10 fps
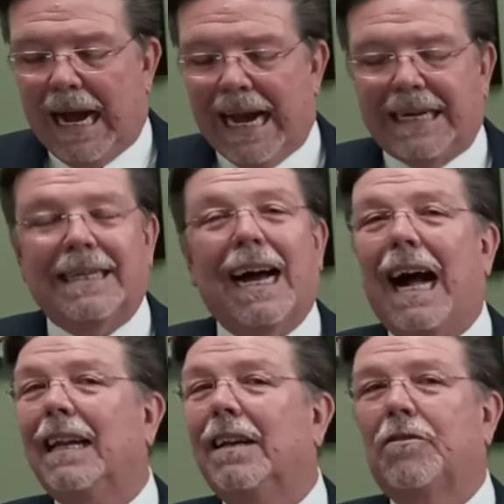
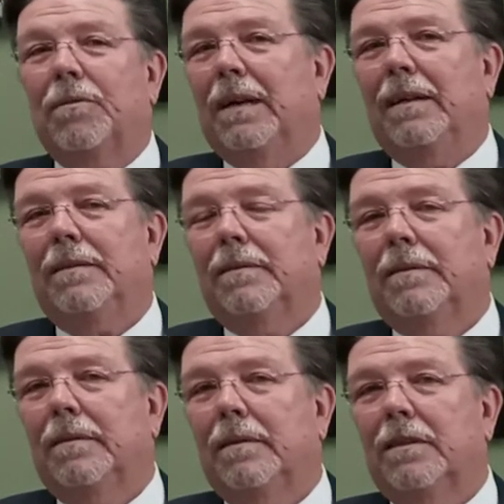Idolatry,
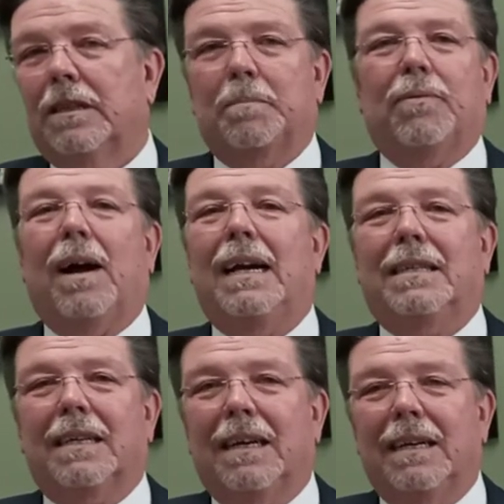
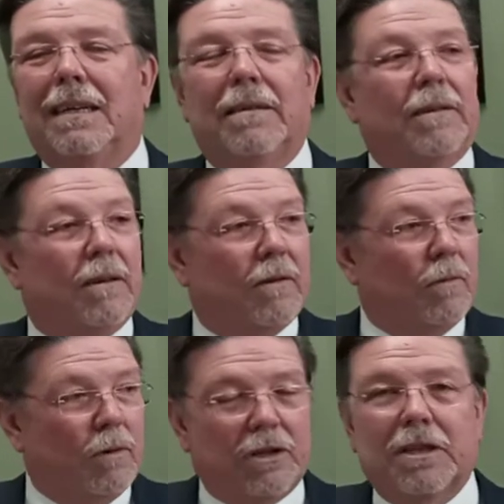surprisingly,
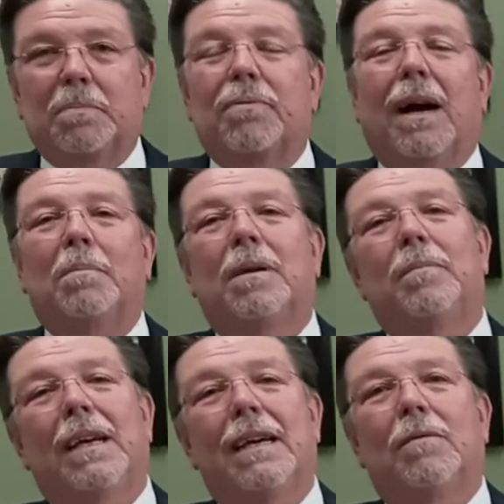was the
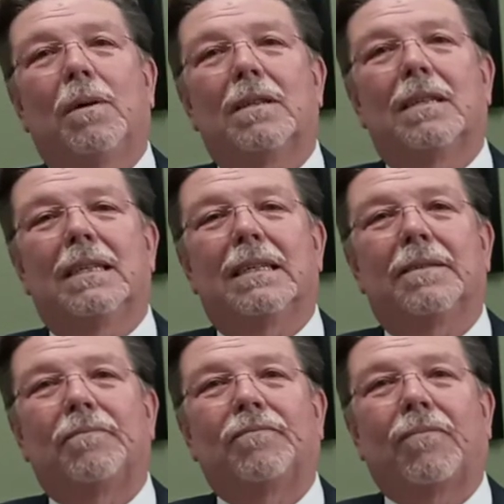problem then, wasn't it?